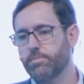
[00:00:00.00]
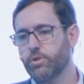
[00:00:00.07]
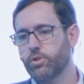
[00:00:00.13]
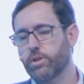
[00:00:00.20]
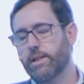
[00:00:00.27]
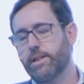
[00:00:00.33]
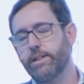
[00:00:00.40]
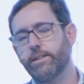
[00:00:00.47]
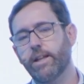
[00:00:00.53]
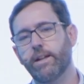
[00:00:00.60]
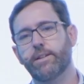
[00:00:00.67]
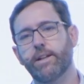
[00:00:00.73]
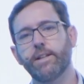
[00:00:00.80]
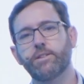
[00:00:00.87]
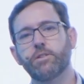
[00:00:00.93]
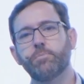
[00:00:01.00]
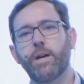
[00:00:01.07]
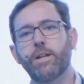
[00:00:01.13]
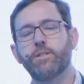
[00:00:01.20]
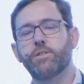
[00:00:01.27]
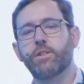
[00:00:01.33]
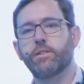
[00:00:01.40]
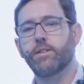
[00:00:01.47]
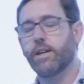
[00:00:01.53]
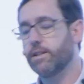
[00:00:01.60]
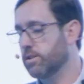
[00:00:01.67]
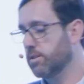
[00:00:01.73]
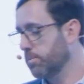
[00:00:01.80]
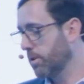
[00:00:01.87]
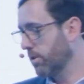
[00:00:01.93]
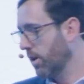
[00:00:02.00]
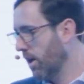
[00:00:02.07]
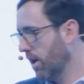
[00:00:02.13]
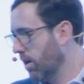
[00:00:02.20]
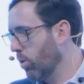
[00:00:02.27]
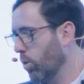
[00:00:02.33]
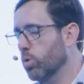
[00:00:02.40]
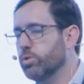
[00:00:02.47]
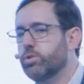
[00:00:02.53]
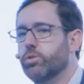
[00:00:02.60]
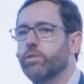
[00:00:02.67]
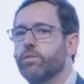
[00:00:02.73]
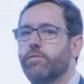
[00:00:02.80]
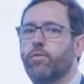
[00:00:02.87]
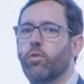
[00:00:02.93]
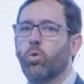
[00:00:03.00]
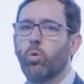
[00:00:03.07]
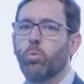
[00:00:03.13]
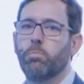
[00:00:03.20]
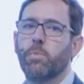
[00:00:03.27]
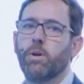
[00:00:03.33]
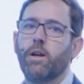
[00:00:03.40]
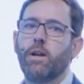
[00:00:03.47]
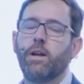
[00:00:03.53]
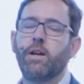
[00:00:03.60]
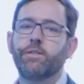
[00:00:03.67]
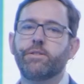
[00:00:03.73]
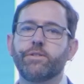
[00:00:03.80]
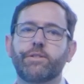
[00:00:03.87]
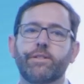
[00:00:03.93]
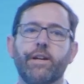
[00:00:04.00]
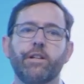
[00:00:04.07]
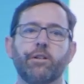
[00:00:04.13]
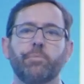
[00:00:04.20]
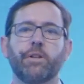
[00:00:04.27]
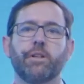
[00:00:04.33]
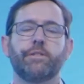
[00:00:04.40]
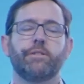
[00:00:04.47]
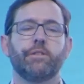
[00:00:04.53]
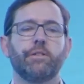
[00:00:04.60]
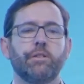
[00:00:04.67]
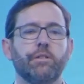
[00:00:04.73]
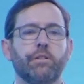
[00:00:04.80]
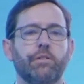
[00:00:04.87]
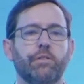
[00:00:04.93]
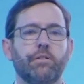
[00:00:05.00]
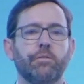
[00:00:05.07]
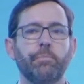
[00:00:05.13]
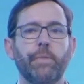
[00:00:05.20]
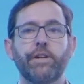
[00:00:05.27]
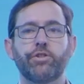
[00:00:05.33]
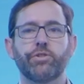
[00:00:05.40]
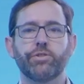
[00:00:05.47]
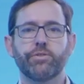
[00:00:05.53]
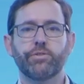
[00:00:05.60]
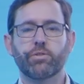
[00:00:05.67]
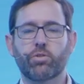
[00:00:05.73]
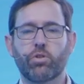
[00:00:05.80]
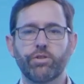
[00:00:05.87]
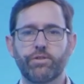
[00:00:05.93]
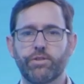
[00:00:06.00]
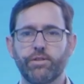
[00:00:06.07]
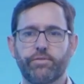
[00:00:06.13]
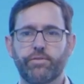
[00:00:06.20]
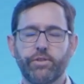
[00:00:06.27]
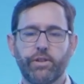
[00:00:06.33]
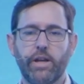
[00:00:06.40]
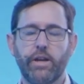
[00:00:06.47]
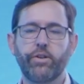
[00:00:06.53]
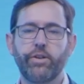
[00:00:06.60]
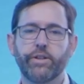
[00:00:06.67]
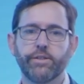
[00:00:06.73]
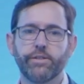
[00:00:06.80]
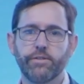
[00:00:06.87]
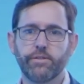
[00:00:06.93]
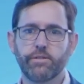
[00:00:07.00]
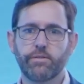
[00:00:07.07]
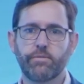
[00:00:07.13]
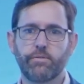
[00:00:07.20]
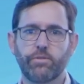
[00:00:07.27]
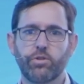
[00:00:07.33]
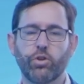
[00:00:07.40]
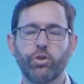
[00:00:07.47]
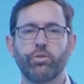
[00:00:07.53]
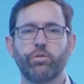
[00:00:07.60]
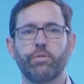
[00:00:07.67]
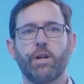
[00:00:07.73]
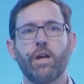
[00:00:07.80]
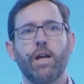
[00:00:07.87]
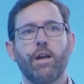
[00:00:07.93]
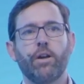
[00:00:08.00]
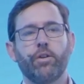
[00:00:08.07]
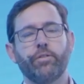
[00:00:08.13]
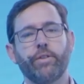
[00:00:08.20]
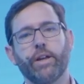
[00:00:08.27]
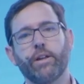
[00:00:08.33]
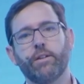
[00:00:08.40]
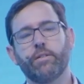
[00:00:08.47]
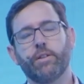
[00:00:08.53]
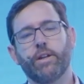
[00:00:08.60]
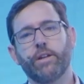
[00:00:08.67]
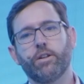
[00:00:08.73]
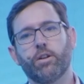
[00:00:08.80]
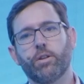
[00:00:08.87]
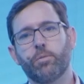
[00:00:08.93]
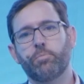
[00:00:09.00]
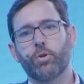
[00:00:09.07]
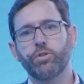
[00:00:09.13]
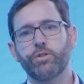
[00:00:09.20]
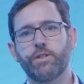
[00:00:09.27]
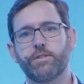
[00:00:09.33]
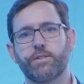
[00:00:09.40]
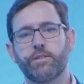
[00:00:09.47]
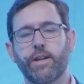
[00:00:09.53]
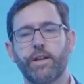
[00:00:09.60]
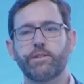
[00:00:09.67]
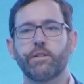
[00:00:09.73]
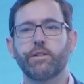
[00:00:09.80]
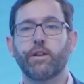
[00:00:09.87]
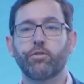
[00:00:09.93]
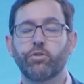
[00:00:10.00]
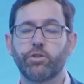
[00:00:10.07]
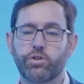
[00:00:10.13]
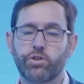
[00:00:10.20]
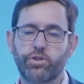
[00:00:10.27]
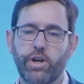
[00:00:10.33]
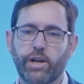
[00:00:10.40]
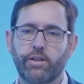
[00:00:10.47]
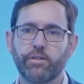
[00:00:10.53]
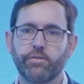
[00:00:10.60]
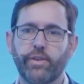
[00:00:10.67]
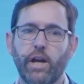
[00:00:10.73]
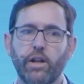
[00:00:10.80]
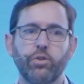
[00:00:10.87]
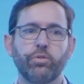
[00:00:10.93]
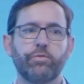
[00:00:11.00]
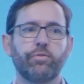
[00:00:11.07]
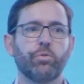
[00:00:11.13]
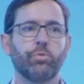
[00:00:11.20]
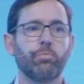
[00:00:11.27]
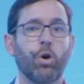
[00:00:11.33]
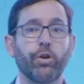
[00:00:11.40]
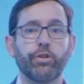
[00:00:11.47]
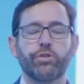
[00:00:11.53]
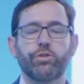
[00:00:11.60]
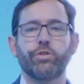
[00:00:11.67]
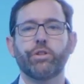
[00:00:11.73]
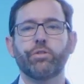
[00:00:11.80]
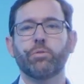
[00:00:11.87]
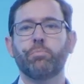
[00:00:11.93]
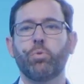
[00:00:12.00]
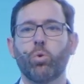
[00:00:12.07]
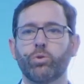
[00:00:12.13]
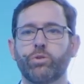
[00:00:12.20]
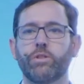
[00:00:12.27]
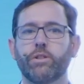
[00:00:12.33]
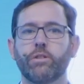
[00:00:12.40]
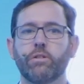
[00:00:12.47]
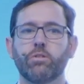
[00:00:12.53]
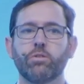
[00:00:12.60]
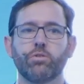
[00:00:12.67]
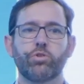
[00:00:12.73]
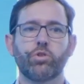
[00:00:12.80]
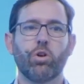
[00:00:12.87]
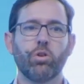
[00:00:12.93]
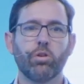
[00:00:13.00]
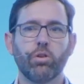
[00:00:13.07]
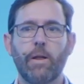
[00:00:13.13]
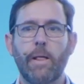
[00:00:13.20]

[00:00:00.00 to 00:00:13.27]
clean that data, manage that data, but all to inform sustainability measures across different areas. So they process the data and they extract the value for monitoring, reporting, control.